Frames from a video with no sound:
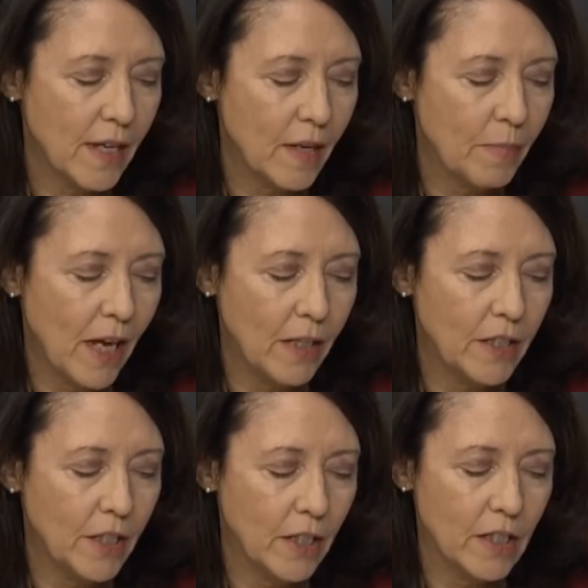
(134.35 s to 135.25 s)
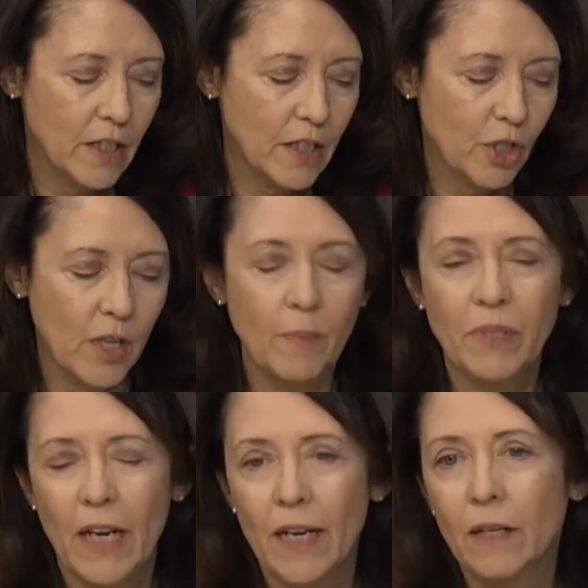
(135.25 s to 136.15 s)
that I might need to shave
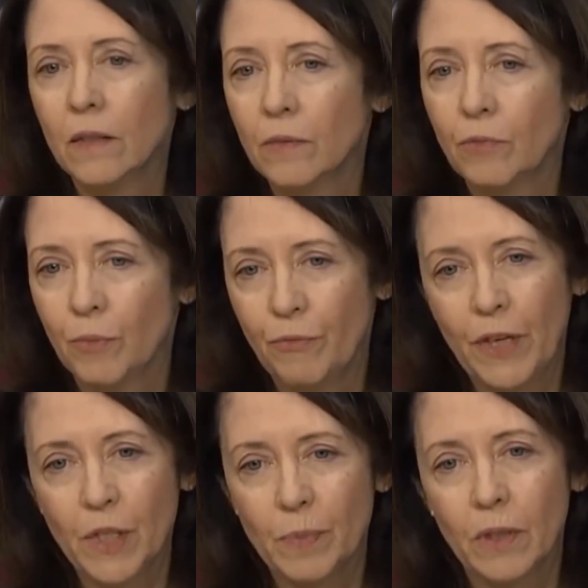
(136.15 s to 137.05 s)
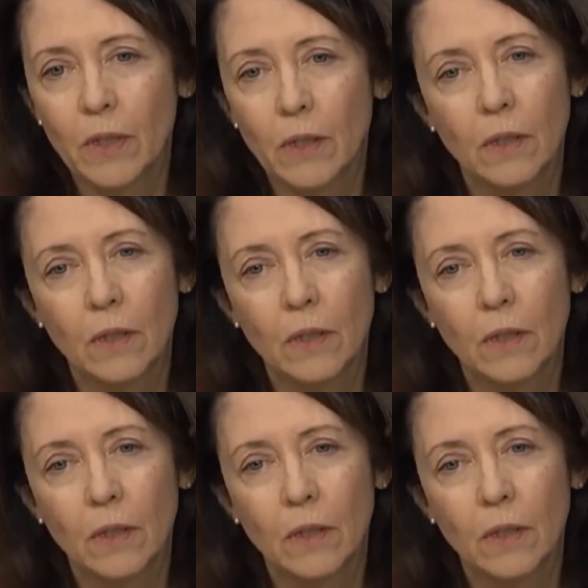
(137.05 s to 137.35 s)
my head for a Frenchman?